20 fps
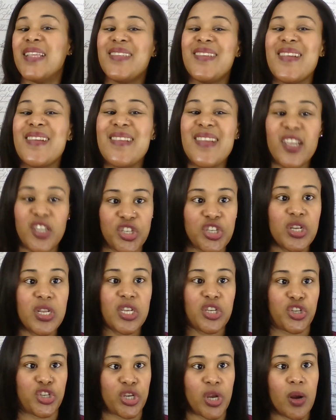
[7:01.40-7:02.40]
it initially
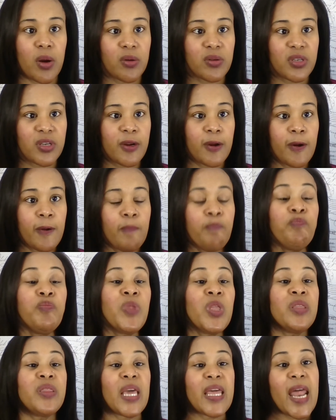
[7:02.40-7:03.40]
showed,
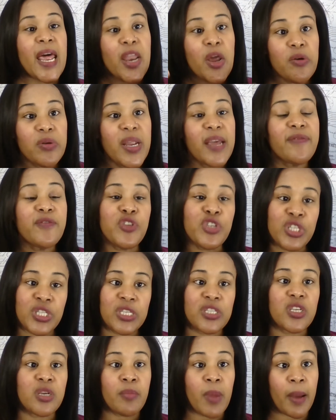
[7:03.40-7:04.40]
that I don't have to
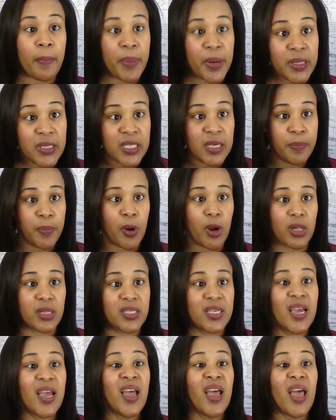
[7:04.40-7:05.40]
sit on my pity pot
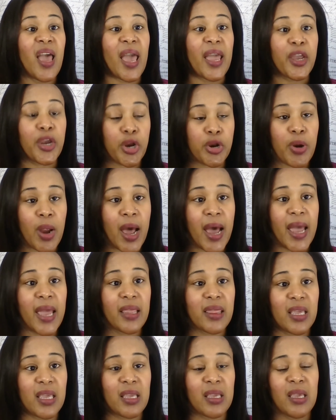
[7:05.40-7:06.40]
and cry
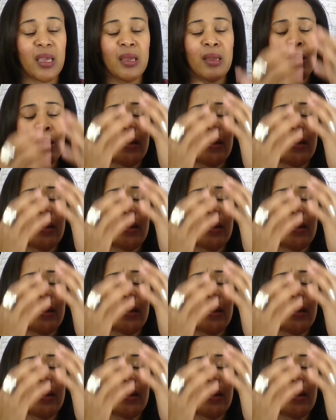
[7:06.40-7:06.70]
thinking,